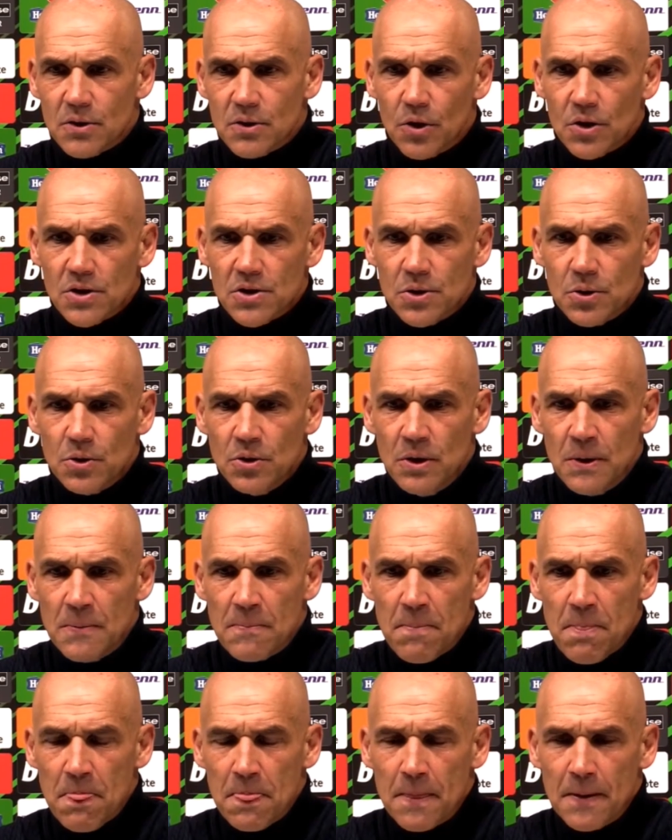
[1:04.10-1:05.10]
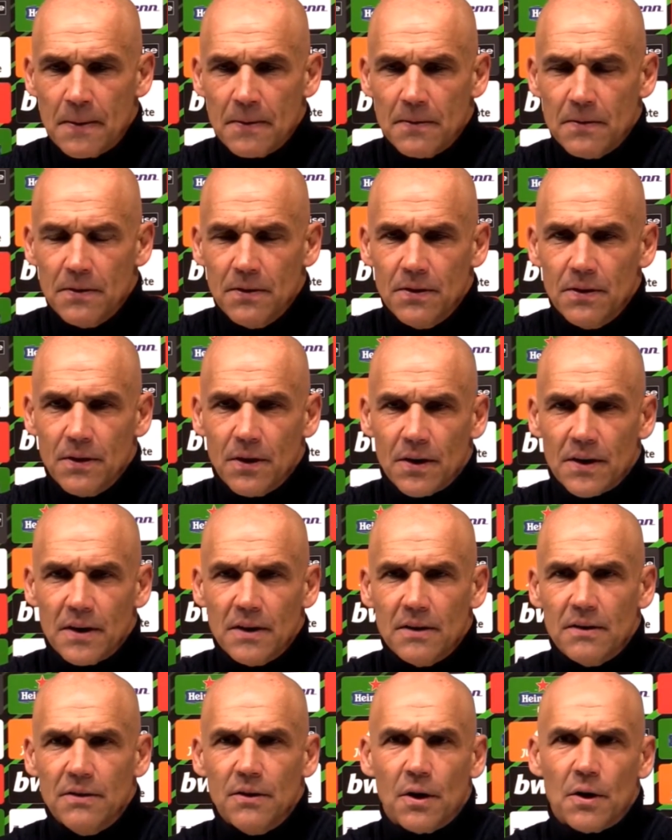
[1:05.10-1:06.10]
also not
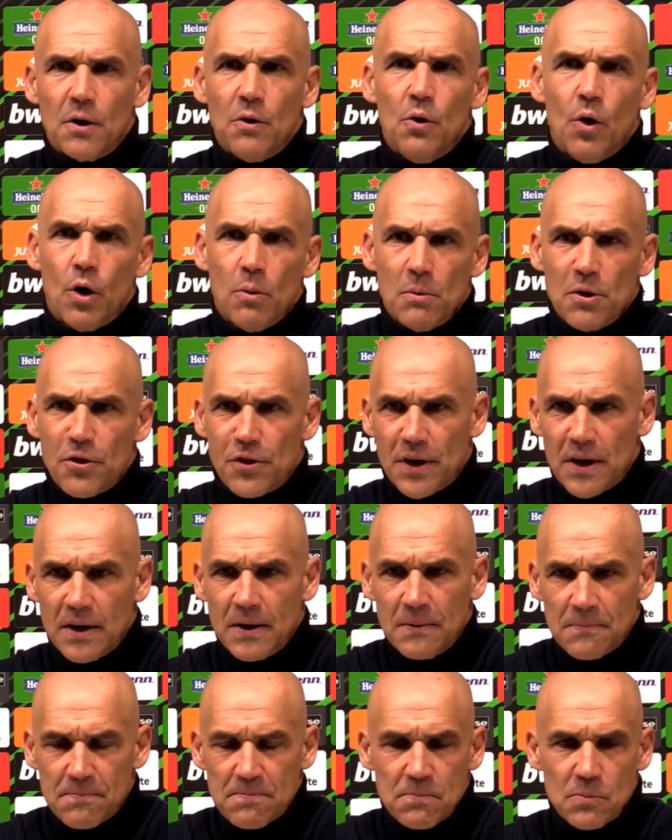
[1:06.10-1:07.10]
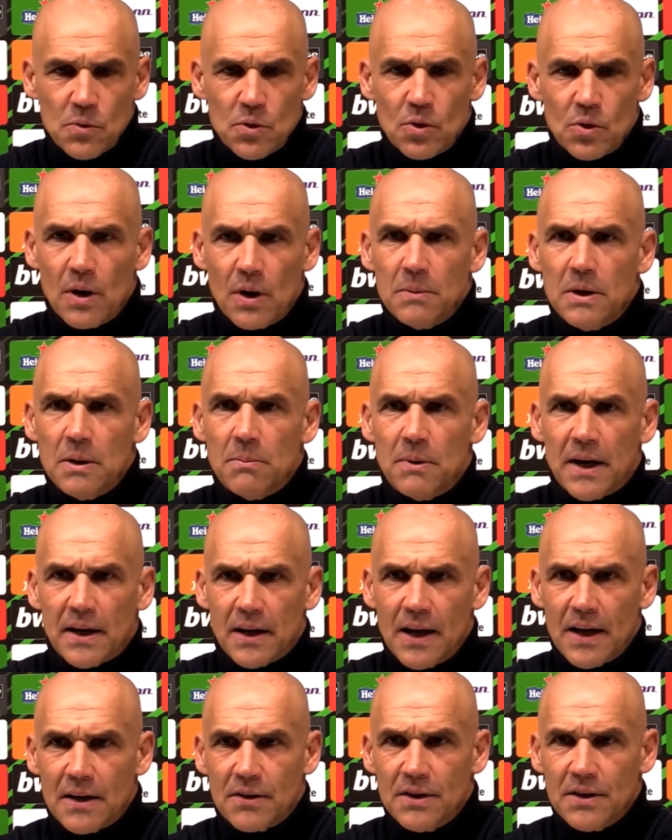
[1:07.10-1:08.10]
a not a normal thing to come here back
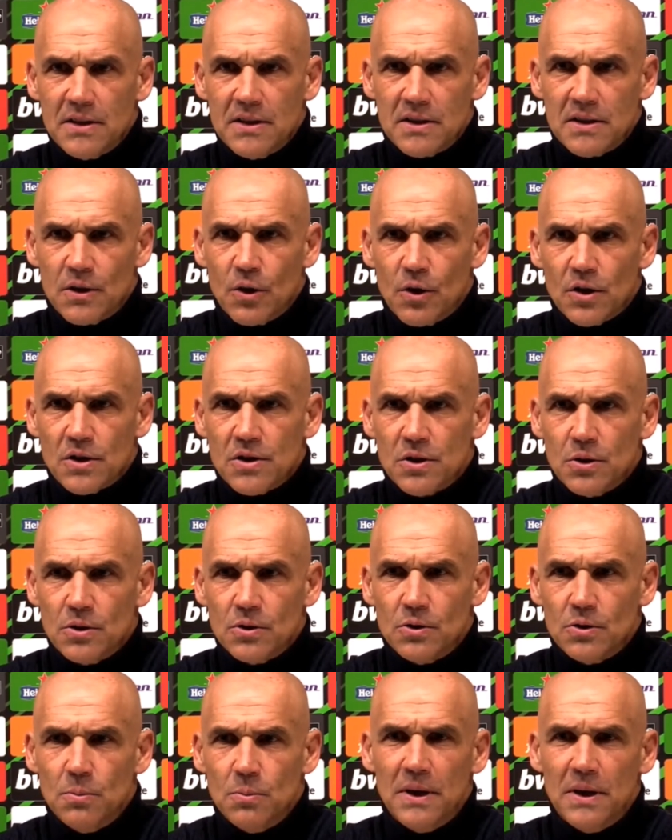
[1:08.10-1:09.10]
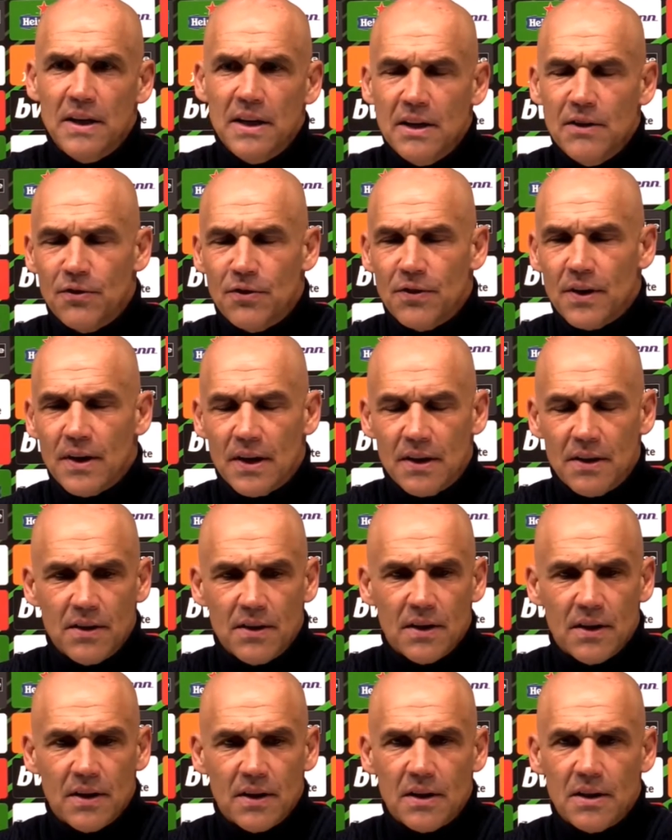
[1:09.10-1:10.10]
like this, and also to believe in
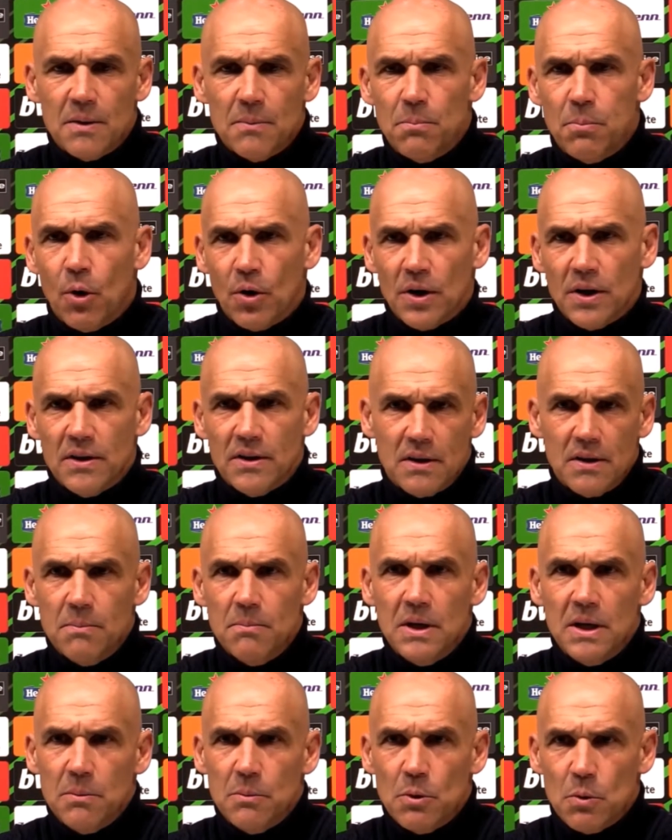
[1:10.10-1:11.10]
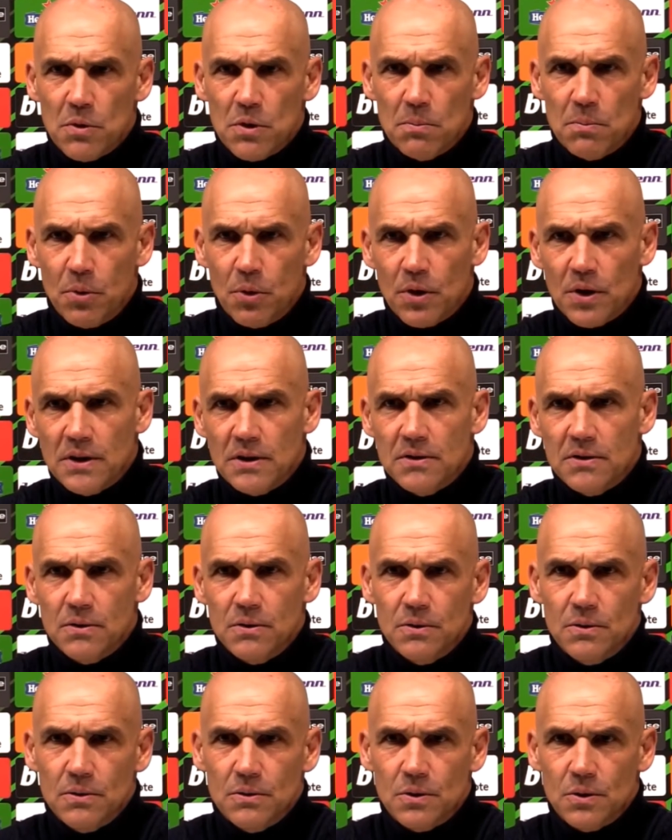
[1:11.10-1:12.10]
the in the point, in the minimum, the point
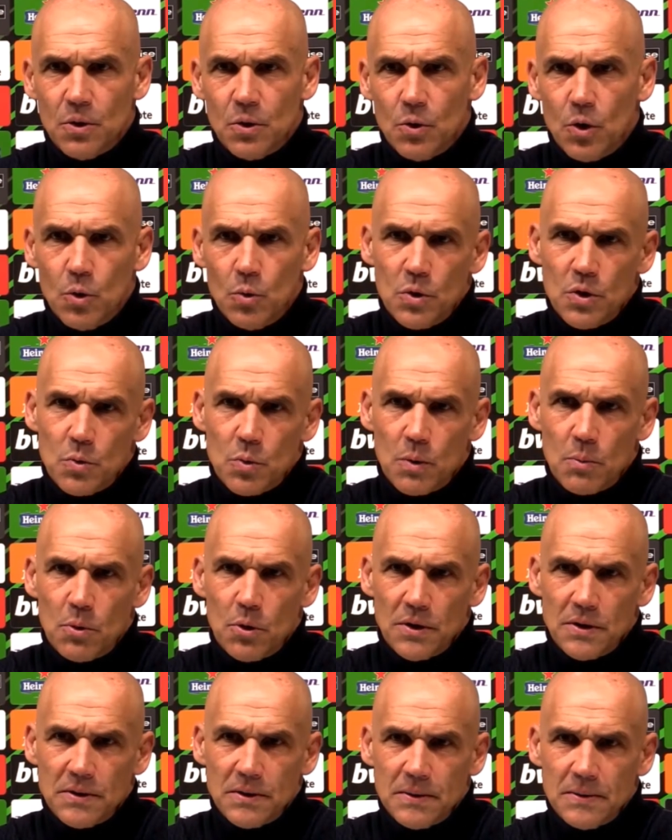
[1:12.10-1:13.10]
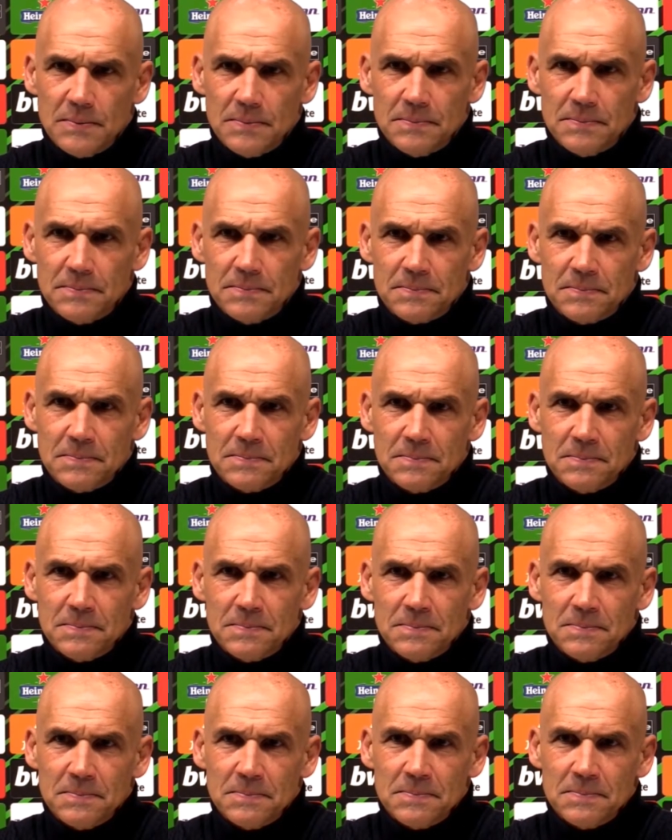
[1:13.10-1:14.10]
to to go home with one point. Sure,
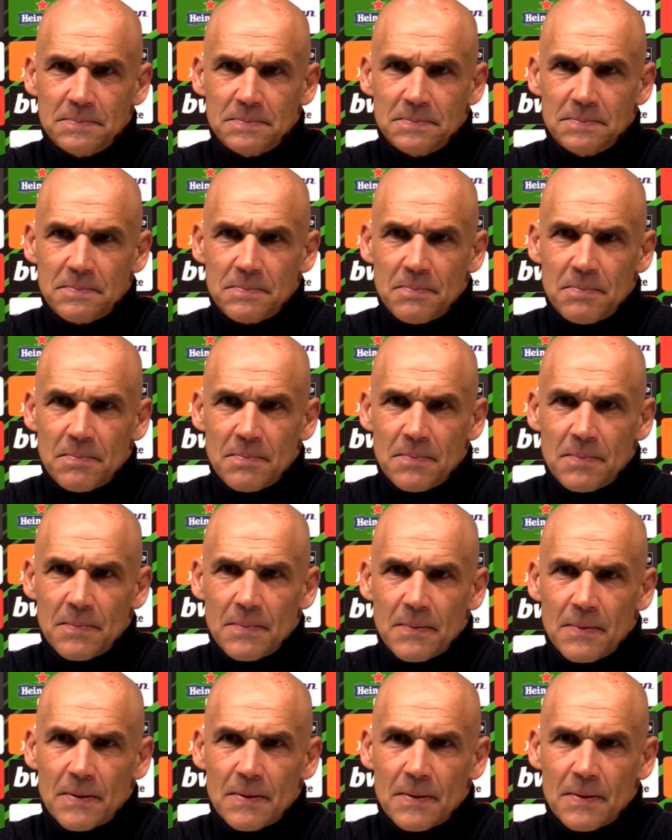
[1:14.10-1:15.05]
it's also not a normal